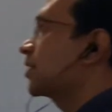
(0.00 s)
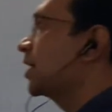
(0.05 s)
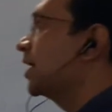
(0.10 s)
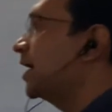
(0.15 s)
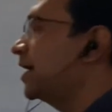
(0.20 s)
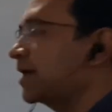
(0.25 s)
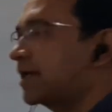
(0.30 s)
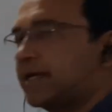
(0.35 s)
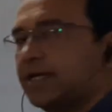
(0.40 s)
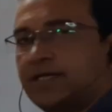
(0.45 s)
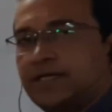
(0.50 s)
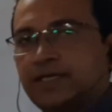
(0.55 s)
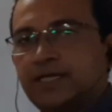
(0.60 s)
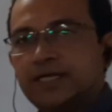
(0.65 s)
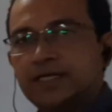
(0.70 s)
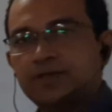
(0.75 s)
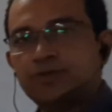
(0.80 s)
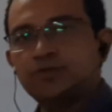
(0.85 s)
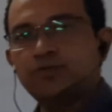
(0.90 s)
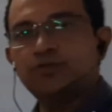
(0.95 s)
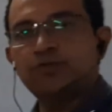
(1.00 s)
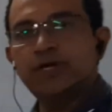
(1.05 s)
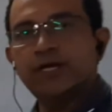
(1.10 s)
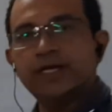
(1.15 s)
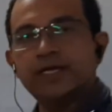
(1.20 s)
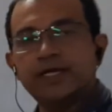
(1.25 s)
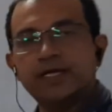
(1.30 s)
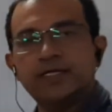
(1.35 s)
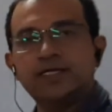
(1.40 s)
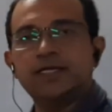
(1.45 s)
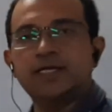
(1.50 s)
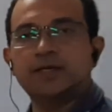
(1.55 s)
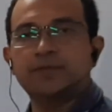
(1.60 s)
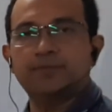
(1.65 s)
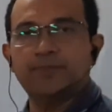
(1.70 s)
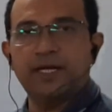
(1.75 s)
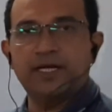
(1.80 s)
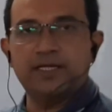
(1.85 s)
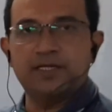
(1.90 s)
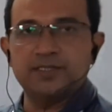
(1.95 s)
I can take 2, I can take
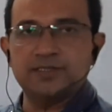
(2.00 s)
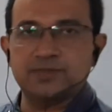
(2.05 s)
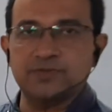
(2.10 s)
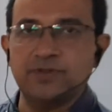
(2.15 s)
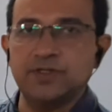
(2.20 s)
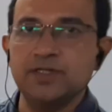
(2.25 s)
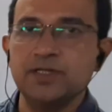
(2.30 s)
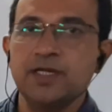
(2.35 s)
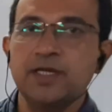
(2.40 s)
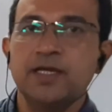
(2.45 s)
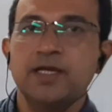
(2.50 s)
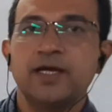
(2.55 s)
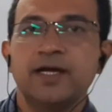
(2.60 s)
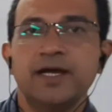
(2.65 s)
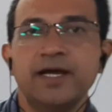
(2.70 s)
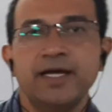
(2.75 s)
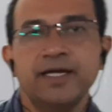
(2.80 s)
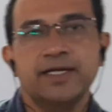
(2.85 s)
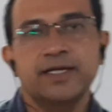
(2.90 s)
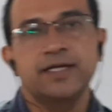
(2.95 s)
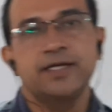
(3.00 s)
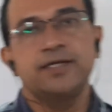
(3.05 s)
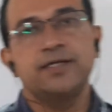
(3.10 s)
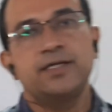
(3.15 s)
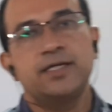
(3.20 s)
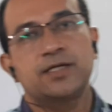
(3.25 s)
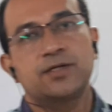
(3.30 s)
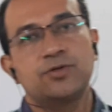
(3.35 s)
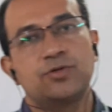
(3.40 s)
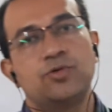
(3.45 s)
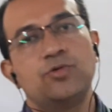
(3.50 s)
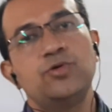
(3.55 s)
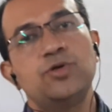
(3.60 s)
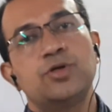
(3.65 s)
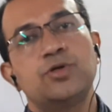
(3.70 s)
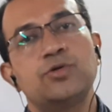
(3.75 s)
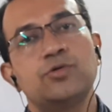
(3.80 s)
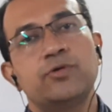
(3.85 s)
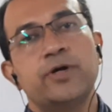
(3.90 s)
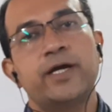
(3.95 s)
minus 1, I can take
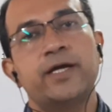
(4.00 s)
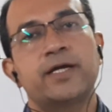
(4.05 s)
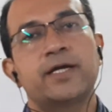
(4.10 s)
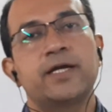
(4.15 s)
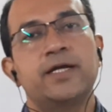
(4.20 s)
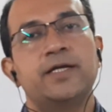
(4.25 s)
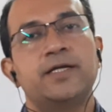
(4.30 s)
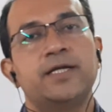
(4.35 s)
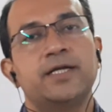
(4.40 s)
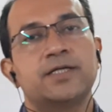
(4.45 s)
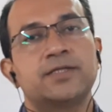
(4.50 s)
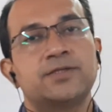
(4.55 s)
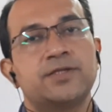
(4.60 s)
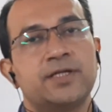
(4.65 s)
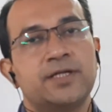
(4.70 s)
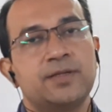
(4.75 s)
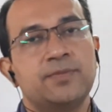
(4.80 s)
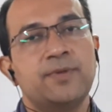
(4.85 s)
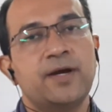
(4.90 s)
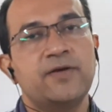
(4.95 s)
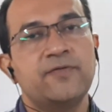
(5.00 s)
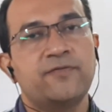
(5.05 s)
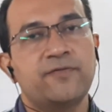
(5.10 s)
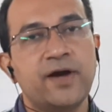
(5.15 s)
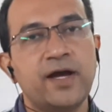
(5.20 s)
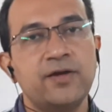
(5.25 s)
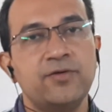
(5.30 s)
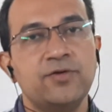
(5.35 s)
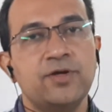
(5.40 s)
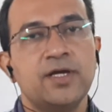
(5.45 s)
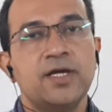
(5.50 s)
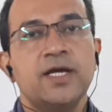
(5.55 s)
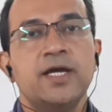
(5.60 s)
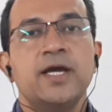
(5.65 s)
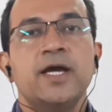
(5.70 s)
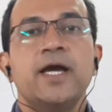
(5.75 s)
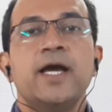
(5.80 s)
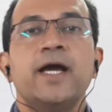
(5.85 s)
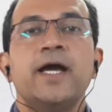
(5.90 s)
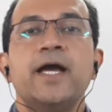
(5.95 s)
root 2, I can take 3 by 5.
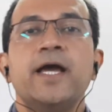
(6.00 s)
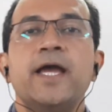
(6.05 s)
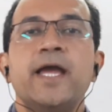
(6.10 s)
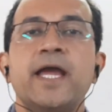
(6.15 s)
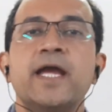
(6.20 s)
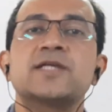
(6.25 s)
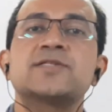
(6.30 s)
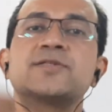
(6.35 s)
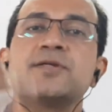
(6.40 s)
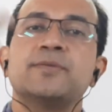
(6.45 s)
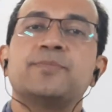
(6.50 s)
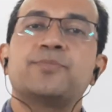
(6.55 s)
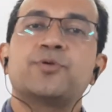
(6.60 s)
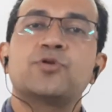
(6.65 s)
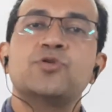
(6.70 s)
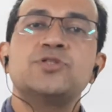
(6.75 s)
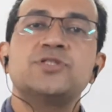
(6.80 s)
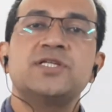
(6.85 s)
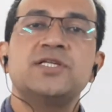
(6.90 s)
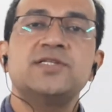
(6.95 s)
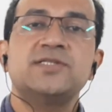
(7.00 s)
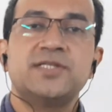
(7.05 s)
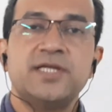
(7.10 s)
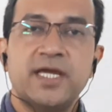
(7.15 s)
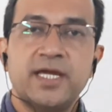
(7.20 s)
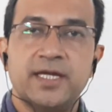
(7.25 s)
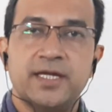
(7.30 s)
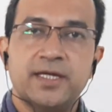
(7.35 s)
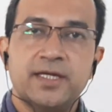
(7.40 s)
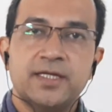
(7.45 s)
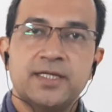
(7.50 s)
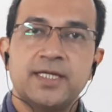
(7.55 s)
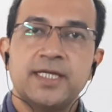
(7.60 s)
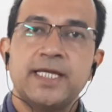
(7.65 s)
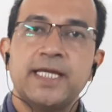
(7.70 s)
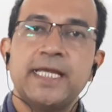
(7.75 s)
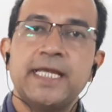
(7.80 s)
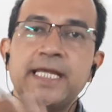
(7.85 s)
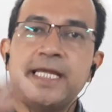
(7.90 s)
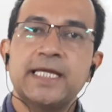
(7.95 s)
X approaches a
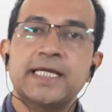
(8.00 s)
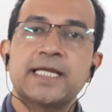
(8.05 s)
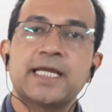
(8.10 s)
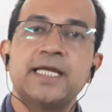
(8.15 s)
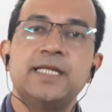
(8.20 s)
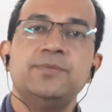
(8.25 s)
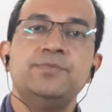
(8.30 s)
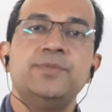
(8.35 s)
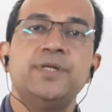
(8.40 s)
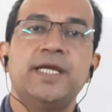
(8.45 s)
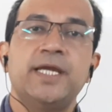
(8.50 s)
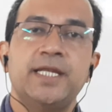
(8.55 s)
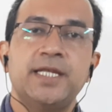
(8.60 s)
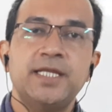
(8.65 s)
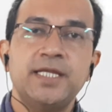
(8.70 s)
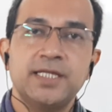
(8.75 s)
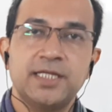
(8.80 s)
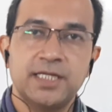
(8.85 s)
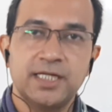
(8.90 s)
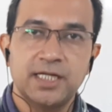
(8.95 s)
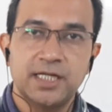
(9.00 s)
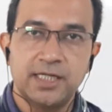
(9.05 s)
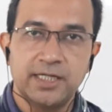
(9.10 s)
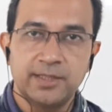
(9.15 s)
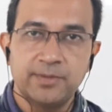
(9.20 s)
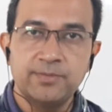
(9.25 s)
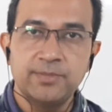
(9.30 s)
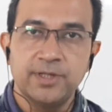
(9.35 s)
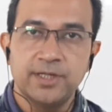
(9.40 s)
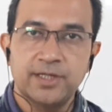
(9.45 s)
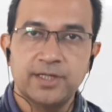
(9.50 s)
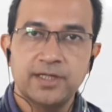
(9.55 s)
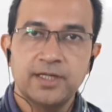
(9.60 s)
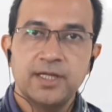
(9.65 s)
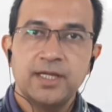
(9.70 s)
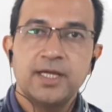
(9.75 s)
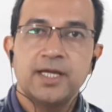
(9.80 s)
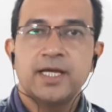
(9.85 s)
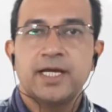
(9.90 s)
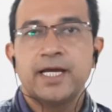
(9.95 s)
can be any real number.
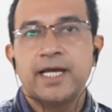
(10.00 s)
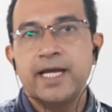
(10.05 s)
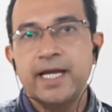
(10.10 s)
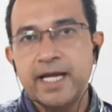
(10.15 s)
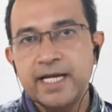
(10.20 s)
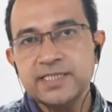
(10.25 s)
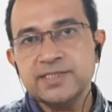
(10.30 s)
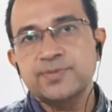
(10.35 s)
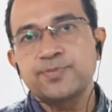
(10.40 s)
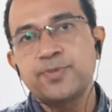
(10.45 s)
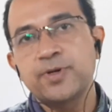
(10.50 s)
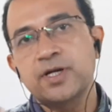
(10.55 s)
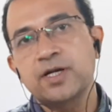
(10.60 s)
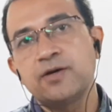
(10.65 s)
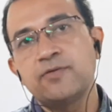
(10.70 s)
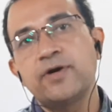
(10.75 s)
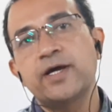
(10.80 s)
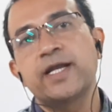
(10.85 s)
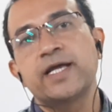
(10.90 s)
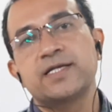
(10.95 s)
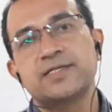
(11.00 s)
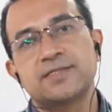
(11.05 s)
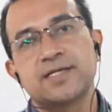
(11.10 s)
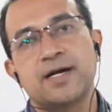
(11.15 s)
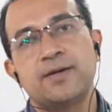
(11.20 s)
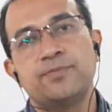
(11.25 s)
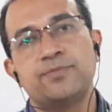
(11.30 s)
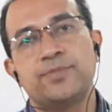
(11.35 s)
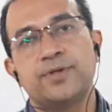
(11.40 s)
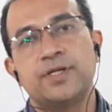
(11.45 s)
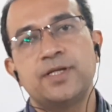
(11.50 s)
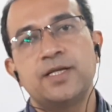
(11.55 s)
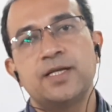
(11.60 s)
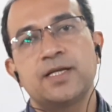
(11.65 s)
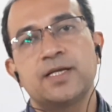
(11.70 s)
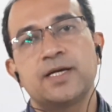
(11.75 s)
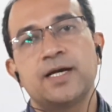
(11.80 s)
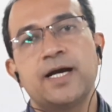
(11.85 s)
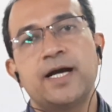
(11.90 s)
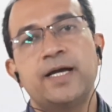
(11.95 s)
As per our example,
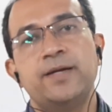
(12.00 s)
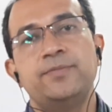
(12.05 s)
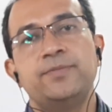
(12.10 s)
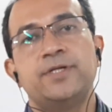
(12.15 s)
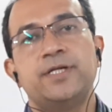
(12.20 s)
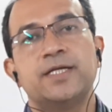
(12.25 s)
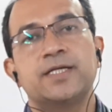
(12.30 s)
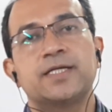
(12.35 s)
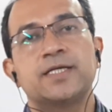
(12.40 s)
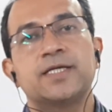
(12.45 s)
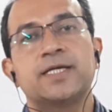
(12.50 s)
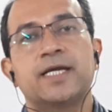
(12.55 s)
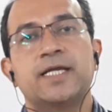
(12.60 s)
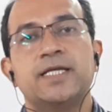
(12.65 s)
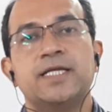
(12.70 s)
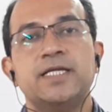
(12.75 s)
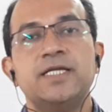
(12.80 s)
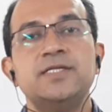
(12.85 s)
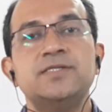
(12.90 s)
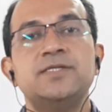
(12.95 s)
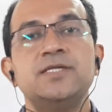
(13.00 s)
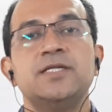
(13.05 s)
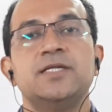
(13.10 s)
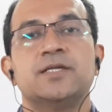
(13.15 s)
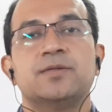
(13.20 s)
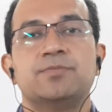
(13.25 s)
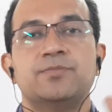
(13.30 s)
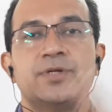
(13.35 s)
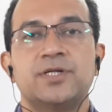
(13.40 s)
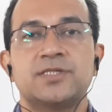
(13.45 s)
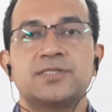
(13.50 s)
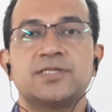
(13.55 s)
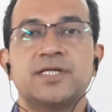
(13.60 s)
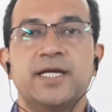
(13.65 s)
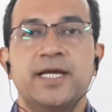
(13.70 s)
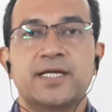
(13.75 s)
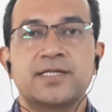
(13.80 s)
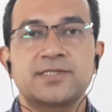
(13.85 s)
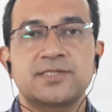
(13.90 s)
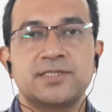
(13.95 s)
I am taking an easy number,
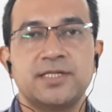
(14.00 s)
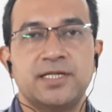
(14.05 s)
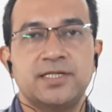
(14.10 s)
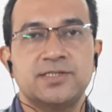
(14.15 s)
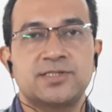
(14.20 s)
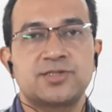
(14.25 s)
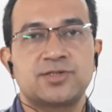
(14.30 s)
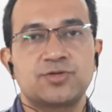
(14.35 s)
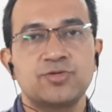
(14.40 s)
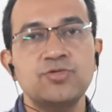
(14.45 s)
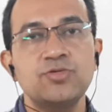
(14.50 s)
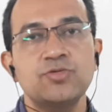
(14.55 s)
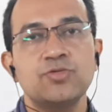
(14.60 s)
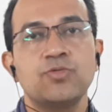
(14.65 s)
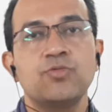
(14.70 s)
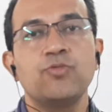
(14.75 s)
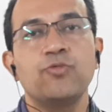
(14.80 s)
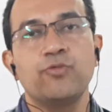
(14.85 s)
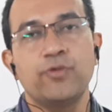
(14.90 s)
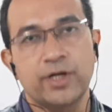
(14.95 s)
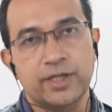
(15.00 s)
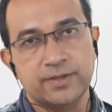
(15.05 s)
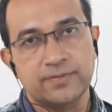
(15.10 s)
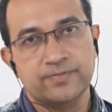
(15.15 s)
say x tends to 1.